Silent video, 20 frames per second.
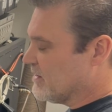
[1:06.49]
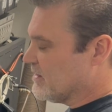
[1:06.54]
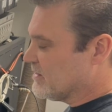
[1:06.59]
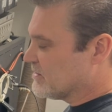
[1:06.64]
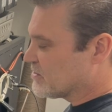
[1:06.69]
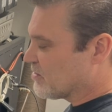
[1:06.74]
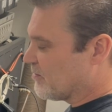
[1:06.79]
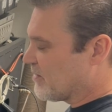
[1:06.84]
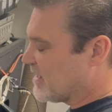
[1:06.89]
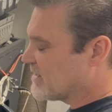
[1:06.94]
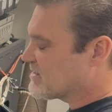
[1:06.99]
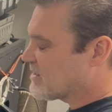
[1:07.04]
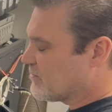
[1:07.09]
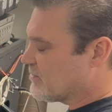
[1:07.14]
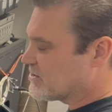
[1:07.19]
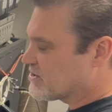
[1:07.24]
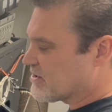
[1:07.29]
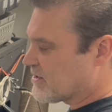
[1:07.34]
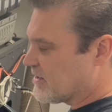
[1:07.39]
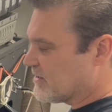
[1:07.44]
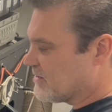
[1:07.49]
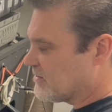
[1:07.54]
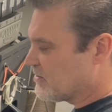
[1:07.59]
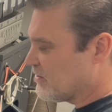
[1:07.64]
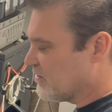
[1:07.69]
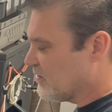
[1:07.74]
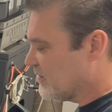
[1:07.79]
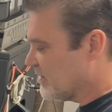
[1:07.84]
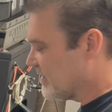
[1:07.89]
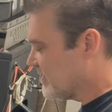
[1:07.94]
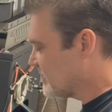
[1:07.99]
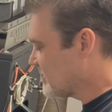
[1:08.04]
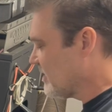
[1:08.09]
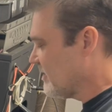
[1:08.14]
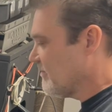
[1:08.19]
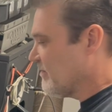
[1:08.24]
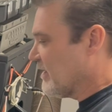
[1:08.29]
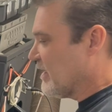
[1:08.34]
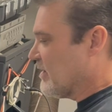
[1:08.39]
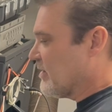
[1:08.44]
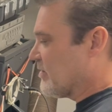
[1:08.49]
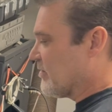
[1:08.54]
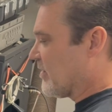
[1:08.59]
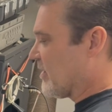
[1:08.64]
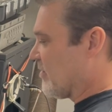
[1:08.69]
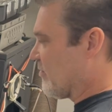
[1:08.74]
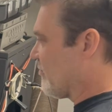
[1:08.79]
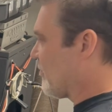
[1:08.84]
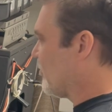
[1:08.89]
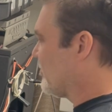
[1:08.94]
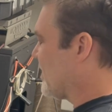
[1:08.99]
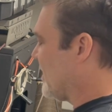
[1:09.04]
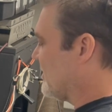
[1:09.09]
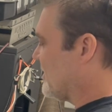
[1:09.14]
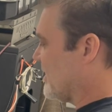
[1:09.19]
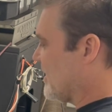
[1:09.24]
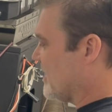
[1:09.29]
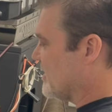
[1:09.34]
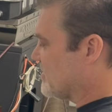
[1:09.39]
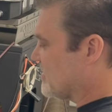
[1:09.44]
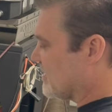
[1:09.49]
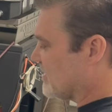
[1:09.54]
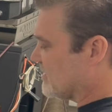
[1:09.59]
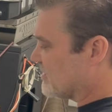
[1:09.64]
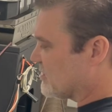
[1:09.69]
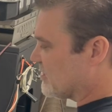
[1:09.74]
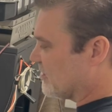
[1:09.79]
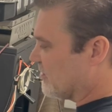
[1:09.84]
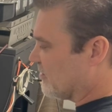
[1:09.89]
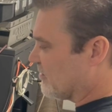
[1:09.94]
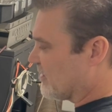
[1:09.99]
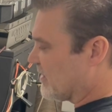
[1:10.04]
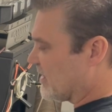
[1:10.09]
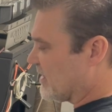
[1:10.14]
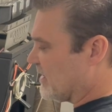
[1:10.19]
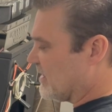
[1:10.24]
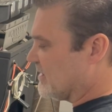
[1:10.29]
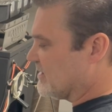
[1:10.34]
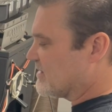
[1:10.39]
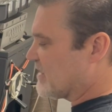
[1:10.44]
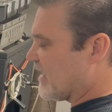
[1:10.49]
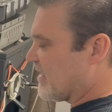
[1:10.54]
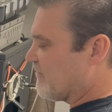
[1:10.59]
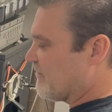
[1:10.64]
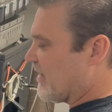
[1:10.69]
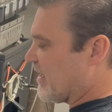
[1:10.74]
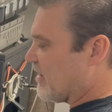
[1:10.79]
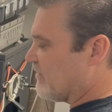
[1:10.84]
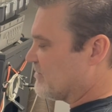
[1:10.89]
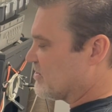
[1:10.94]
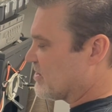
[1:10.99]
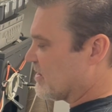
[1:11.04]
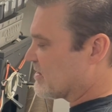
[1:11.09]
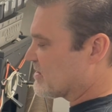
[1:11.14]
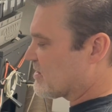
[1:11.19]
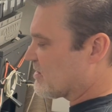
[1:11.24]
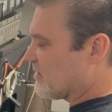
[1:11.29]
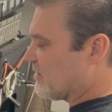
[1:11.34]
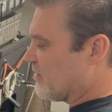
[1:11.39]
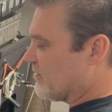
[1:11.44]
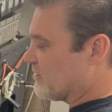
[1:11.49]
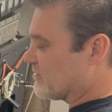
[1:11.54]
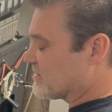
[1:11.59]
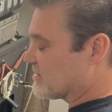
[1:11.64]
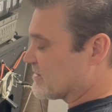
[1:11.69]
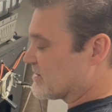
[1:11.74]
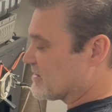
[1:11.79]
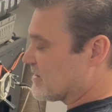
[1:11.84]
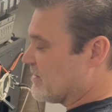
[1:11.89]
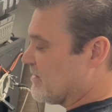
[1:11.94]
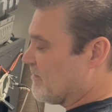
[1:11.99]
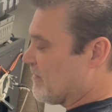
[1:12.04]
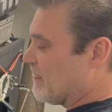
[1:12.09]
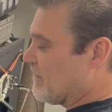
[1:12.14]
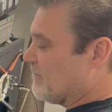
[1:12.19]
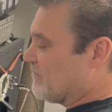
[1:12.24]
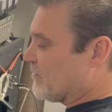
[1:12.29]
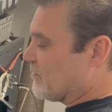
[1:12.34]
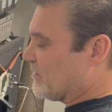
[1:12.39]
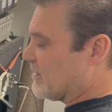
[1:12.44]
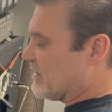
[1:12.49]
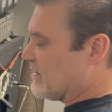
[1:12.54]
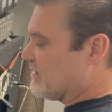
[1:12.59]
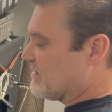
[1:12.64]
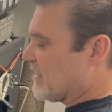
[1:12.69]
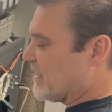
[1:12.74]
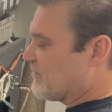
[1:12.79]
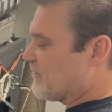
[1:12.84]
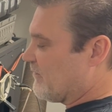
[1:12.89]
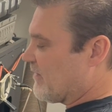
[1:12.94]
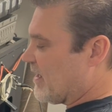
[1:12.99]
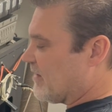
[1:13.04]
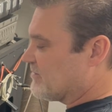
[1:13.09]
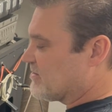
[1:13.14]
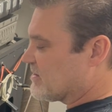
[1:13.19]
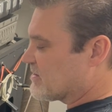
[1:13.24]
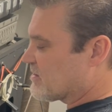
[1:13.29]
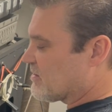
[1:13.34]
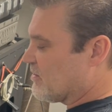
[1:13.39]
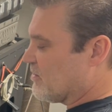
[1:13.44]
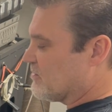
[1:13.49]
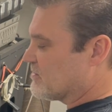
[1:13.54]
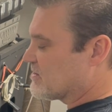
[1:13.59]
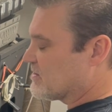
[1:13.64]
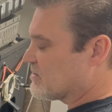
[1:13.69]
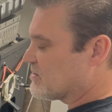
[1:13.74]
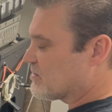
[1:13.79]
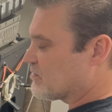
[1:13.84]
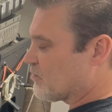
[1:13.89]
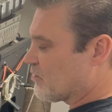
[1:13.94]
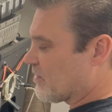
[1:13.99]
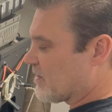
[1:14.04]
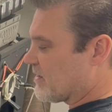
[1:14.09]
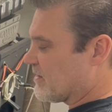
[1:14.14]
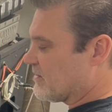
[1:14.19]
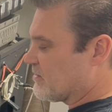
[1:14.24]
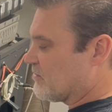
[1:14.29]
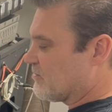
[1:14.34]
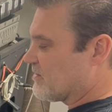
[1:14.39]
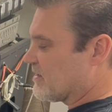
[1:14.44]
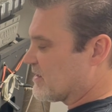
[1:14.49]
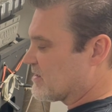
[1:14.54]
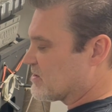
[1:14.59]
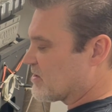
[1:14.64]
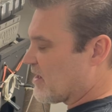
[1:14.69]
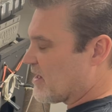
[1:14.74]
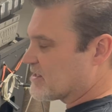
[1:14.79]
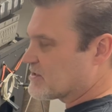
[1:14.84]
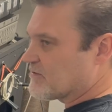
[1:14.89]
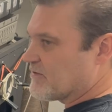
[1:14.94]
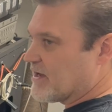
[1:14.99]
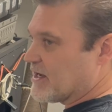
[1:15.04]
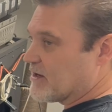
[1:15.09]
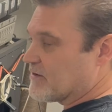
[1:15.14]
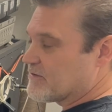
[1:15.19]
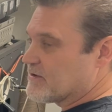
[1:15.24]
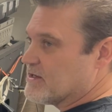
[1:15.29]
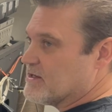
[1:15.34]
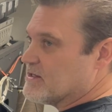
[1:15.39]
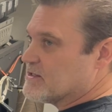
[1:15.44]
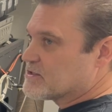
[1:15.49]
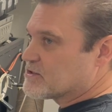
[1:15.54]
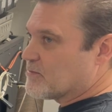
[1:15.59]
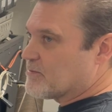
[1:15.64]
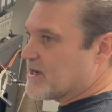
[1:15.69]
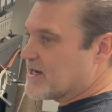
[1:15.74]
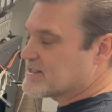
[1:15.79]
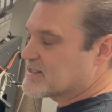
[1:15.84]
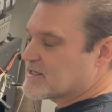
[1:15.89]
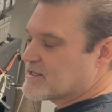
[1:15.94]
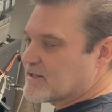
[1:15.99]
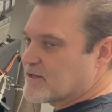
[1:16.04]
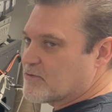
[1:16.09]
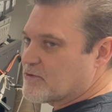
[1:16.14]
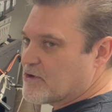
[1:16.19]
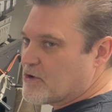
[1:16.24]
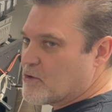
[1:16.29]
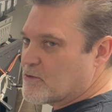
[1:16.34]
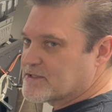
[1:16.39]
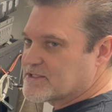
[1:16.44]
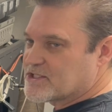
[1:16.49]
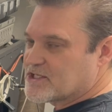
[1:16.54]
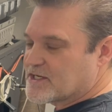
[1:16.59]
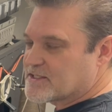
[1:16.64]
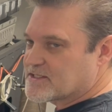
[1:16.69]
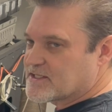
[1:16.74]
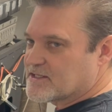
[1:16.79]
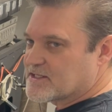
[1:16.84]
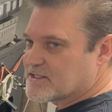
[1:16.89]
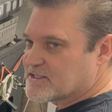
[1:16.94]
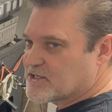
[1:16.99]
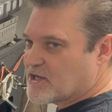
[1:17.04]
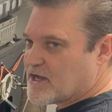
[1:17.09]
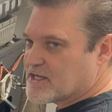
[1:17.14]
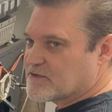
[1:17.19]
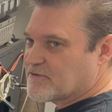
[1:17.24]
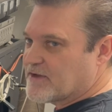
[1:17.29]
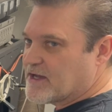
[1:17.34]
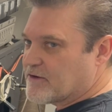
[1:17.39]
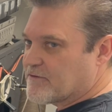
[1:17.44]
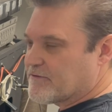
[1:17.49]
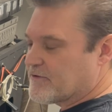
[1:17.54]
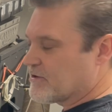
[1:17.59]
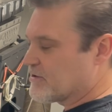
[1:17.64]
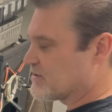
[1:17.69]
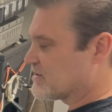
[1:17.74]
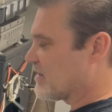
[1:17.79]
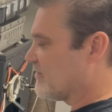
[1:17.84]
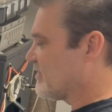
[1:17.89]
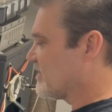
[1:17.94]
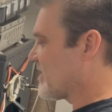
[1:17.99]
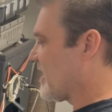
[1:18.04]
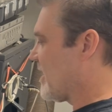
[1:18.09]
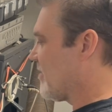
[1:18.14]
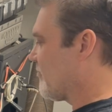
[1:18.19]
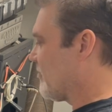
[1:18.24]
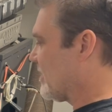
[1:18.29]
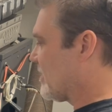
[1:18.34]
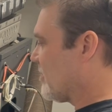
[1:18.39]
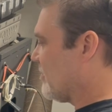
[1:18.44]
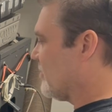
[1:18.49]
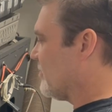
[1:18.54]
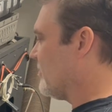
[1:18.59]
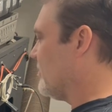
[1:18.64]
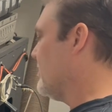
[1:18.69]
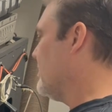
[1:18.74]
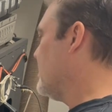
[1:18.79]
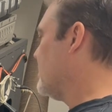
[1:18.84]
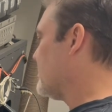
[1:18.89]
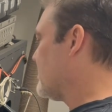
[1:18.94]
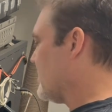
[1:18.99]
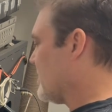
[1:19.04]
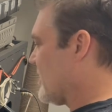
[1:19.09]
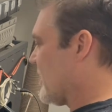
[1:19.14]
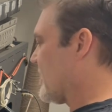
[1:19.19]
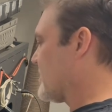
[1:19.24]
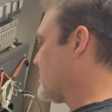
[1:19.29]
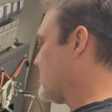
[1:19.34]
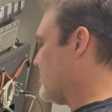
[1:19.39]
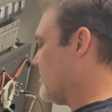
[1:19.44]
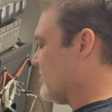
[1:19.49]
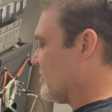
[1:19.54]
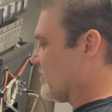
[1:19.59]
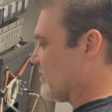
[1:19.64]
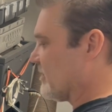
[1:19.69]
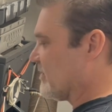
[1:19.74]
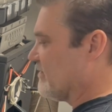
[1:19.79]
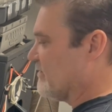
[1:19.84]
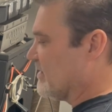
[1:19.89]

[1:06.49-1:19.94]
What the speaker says: So basically what you're gonna do is, you're gonna rotate the engine until the intake valve just closes. When the intake valve just closes, we're gonna do the exhaust valve. So basically we're always adjusting the exhaust valve first every time we go to the next cylinder.